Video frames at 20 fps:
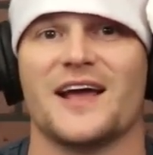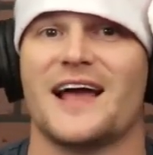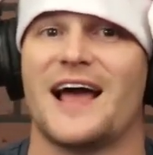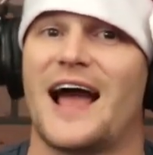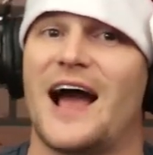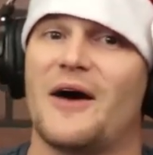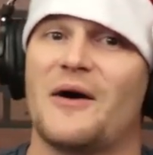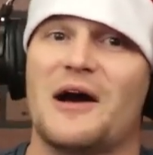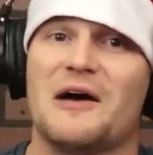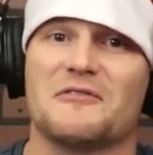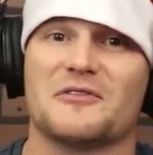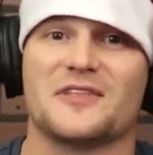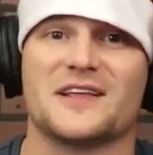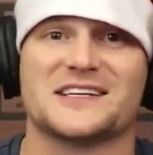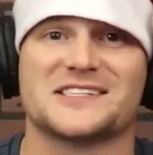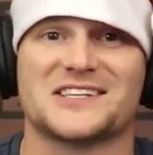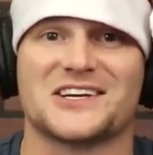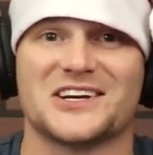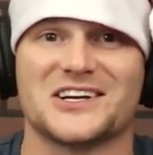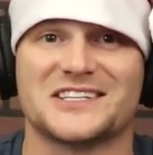However,
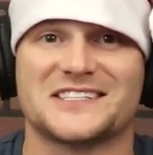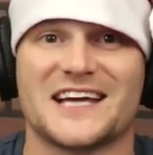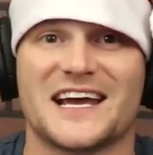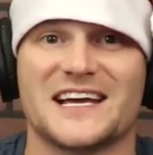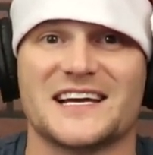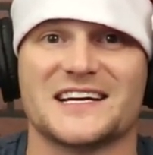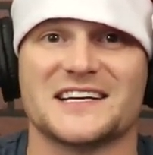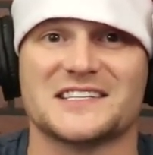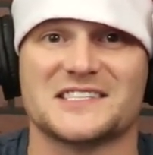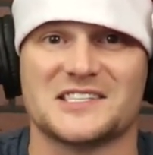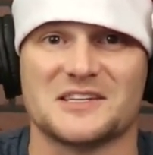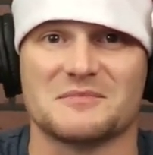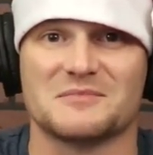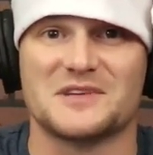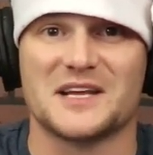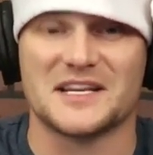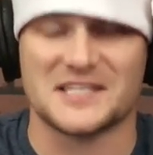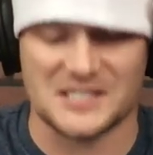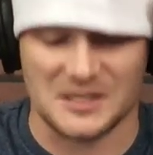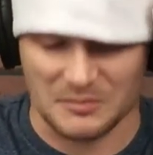that's going to take some
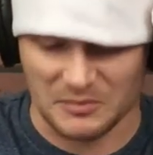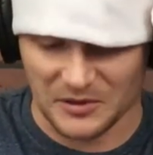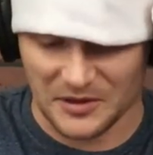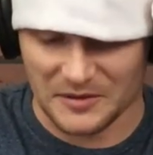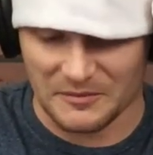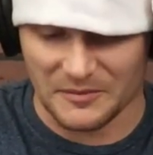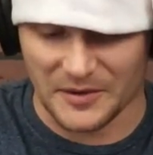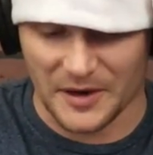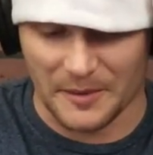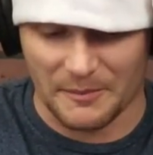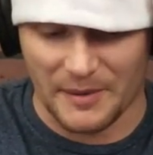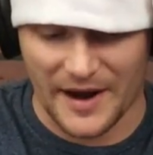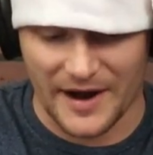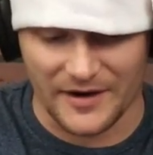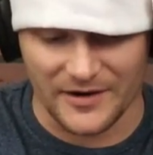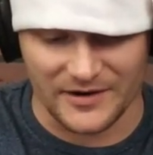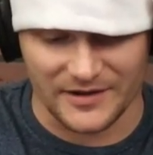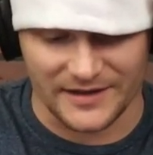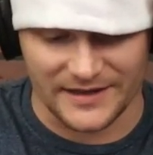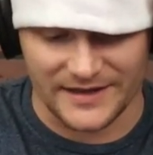discipline. But
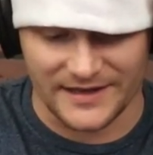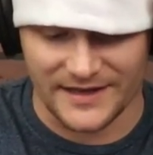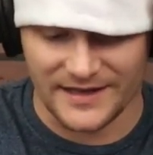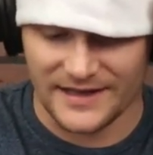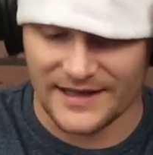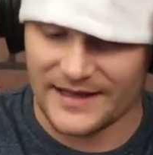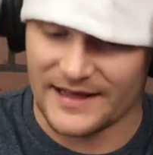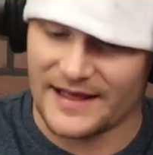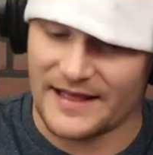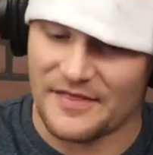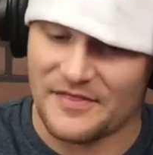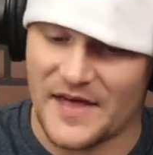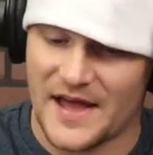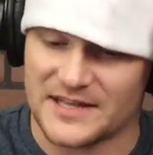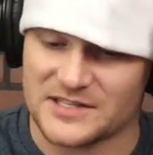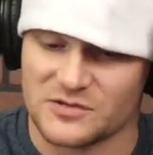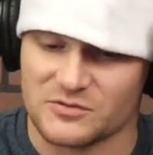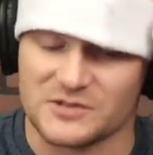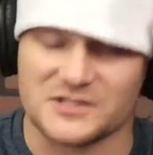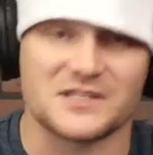apparently,
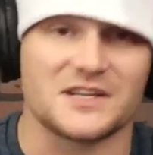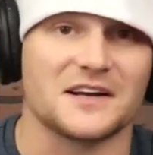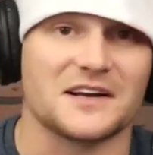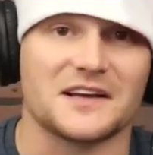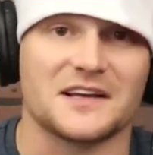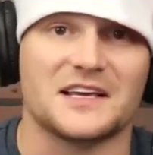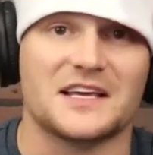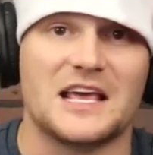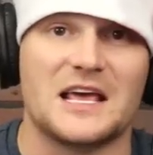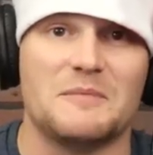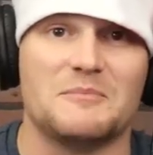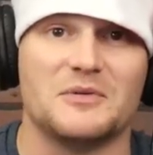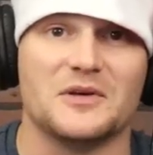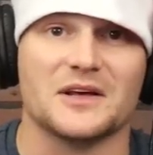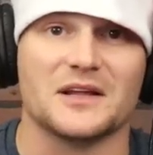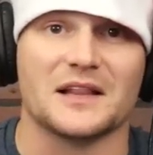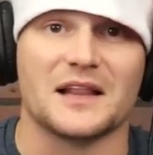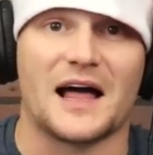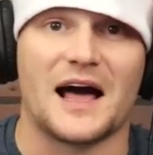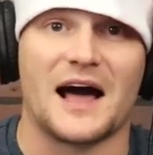that's what's going to keep
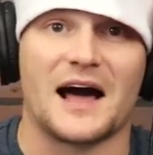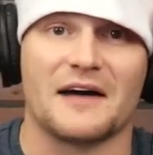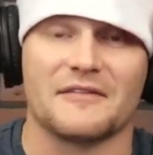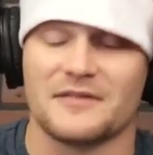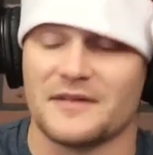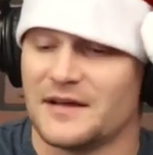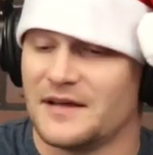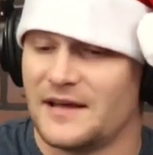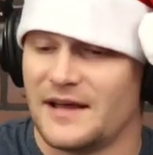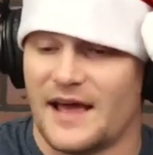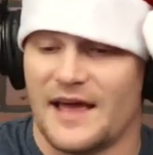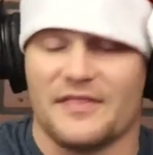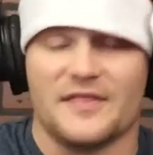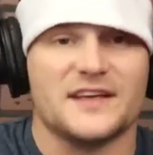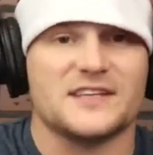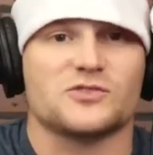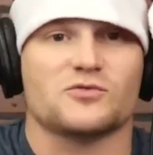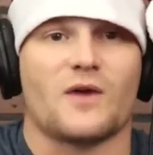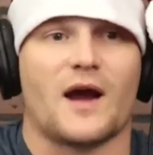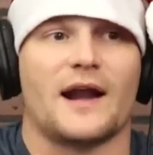you alive. And
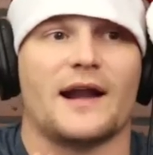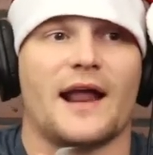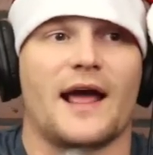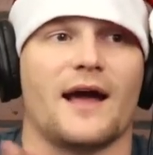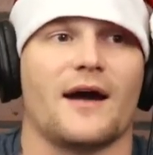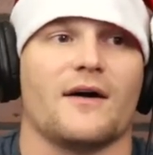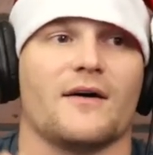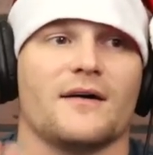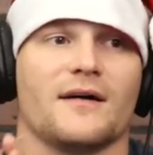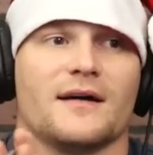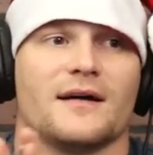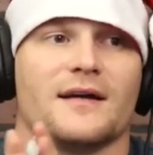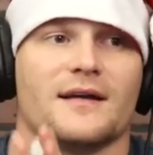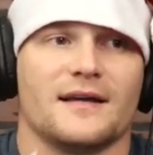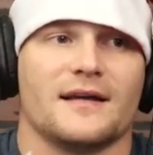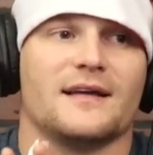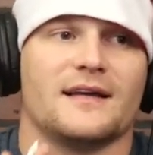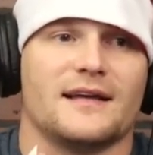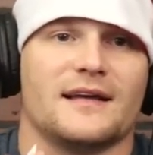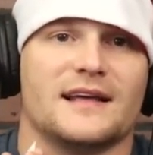this right now
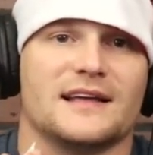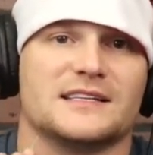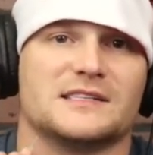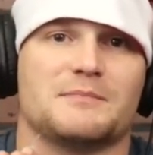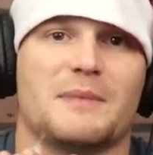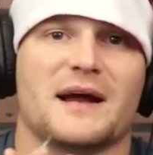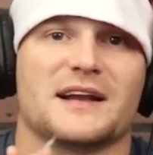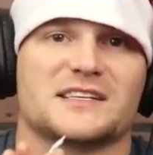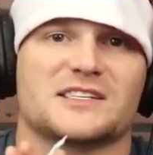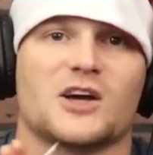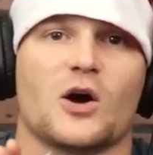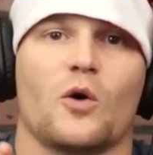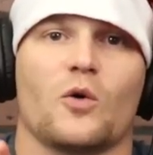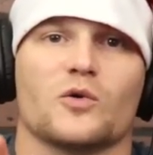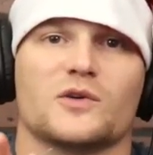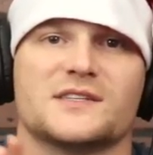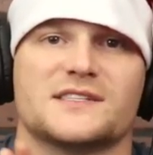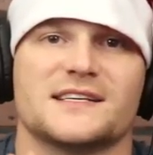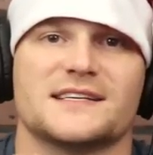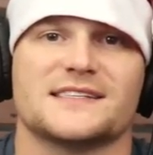is about as
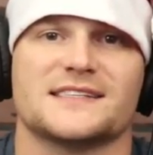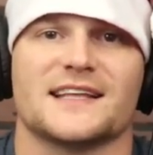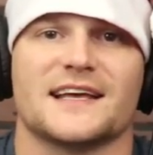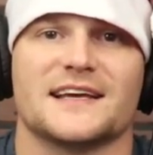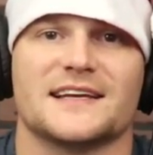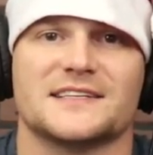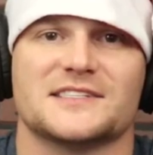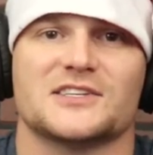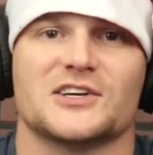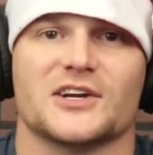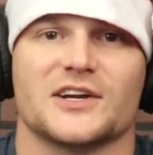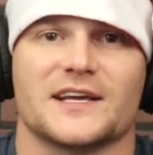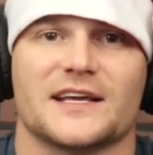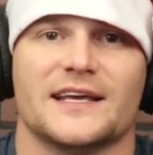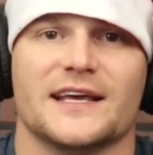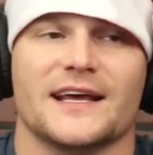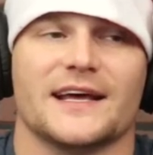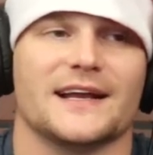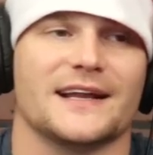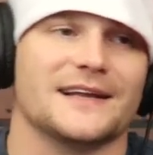cold as this thing is going to
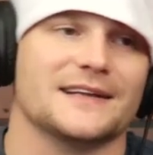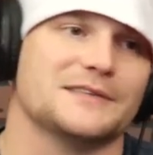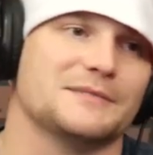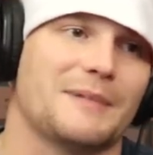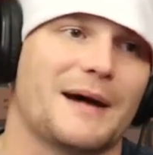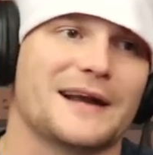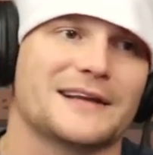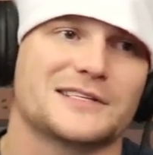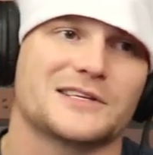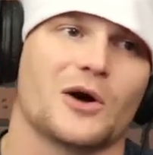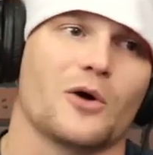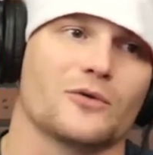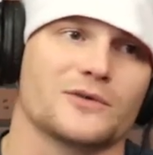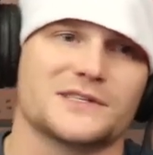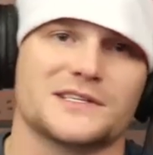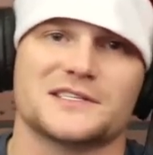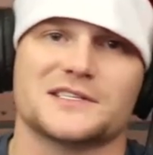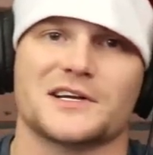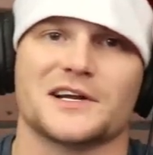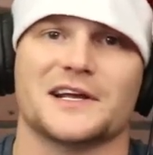get. And it's about as cold
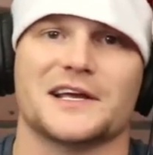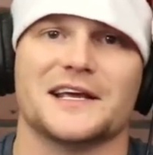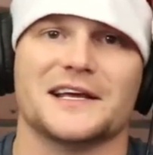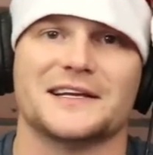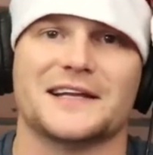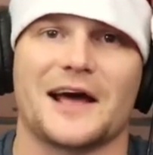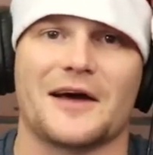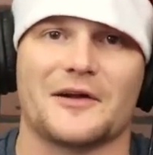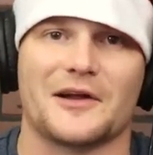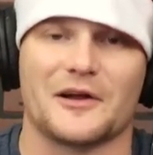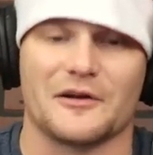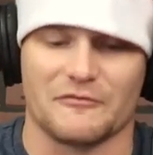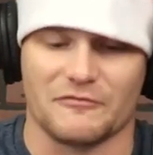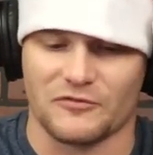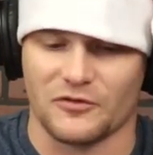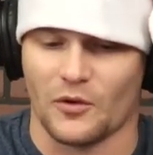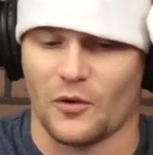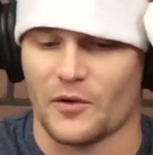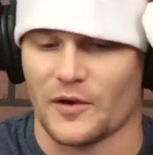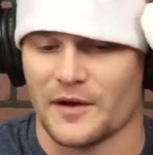as it's going to get down here in
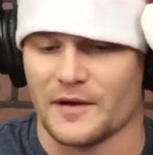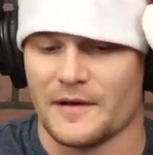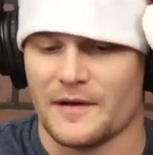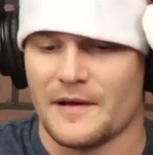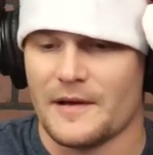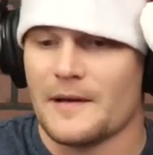Florida.